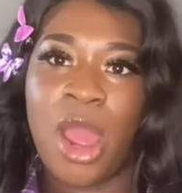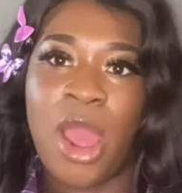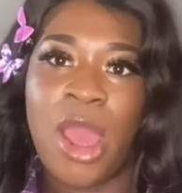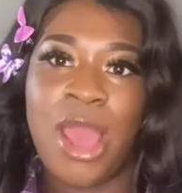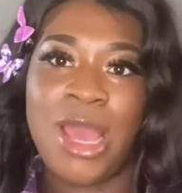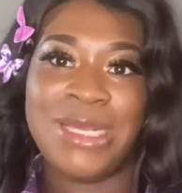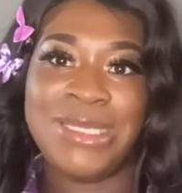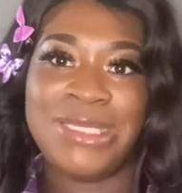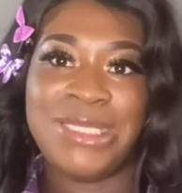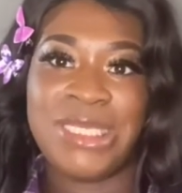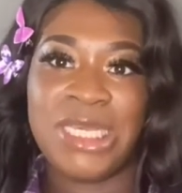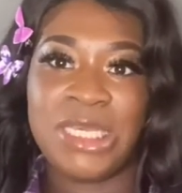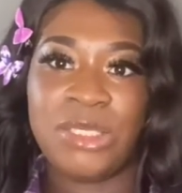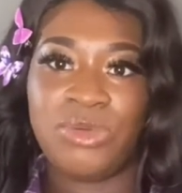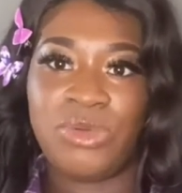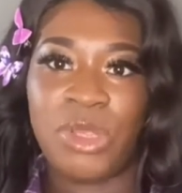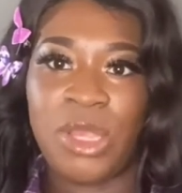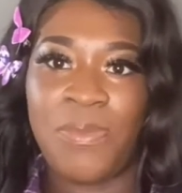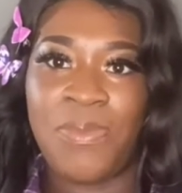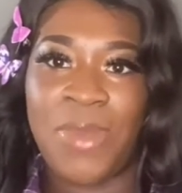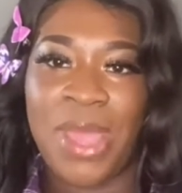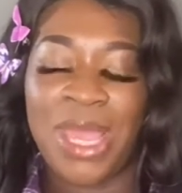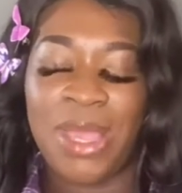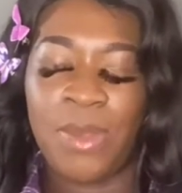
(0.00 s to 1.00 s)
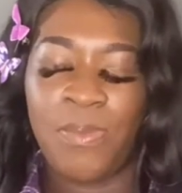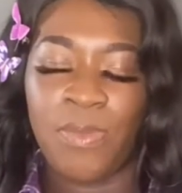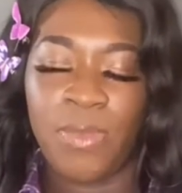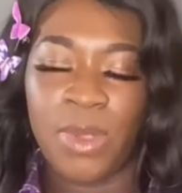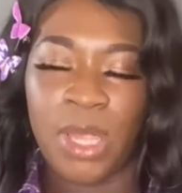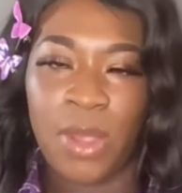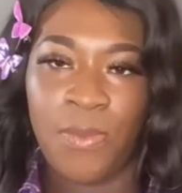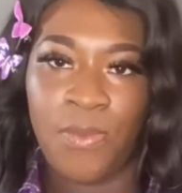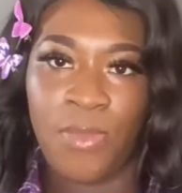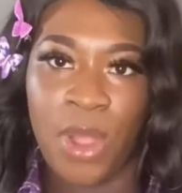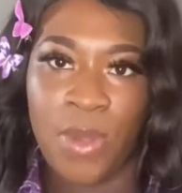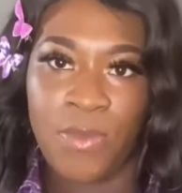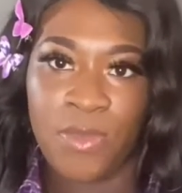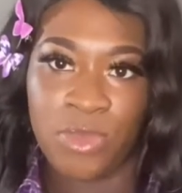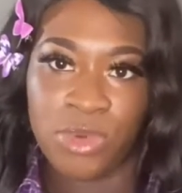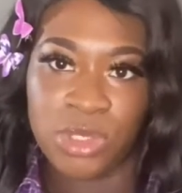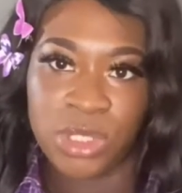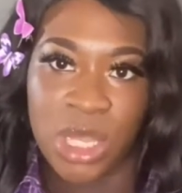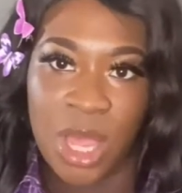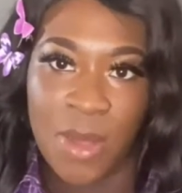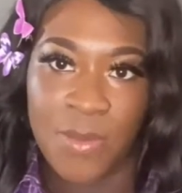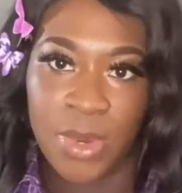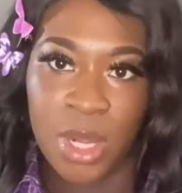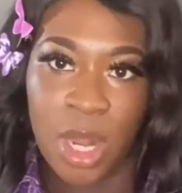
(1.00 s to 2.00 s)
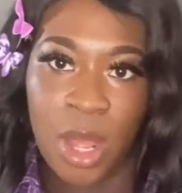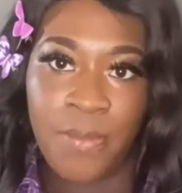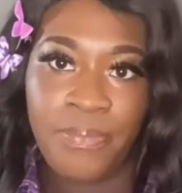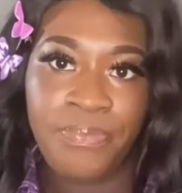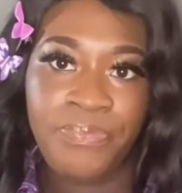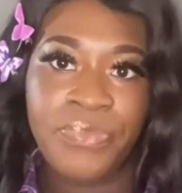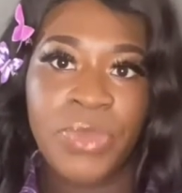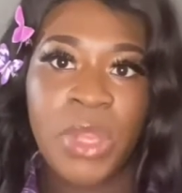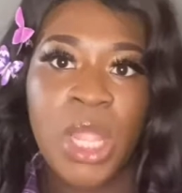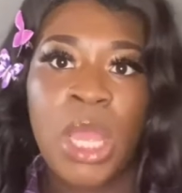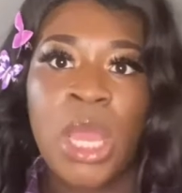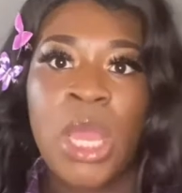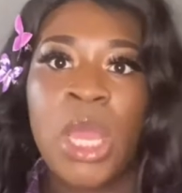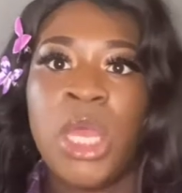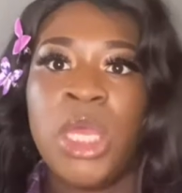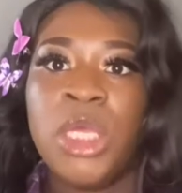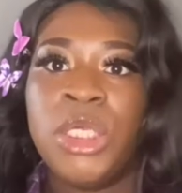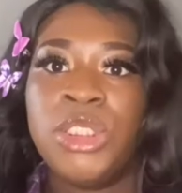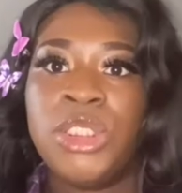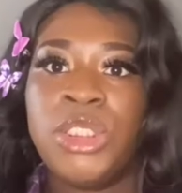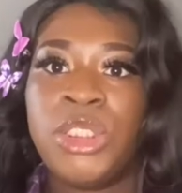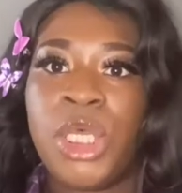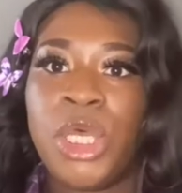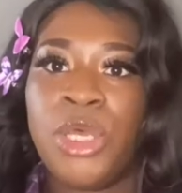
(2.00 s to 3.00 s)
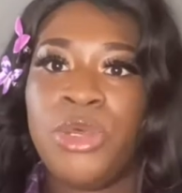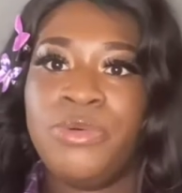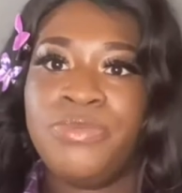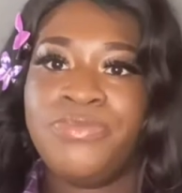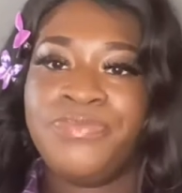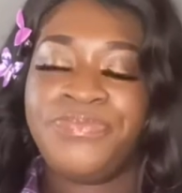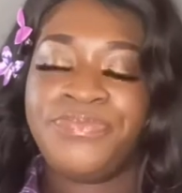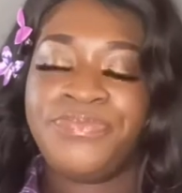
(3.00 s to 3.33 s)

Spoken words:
her 6-week baby appointment was coming up. So